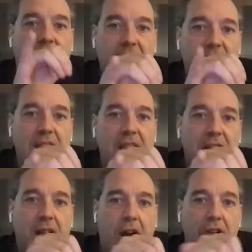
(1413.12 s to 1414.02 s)
this
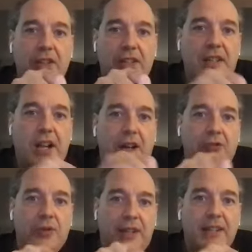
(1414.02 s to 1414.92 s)

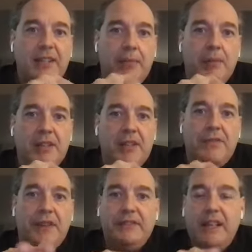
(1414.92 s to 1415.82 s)
contradicts some of the
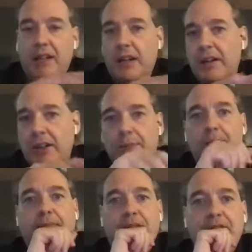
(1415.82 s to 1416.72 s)
stuff that Lee Kahn and other
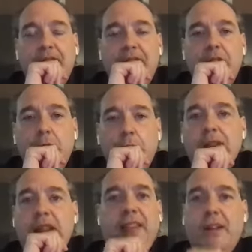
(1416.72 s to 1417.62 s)
people have said, where
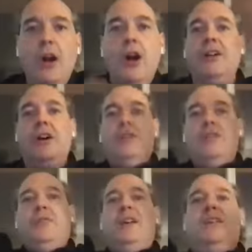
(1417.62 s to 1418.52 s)
they think, oh no,
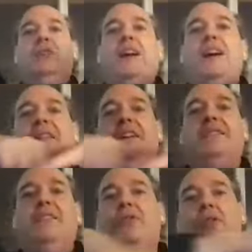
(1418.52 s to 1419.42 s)
you kind of go
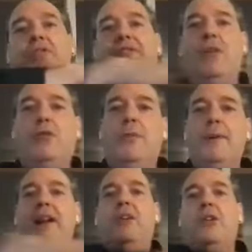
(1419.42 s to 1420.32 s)
downhill and there are all these local
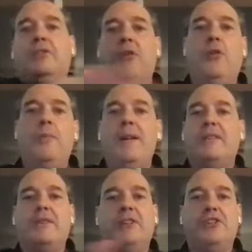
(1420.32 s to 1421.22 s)
men and all the local men
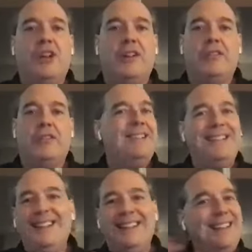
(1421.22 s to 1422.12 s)
are degenerate. I'm like,
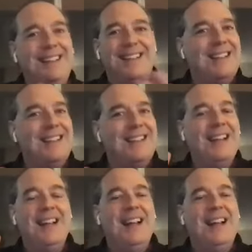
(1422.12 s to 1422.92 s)
that's not.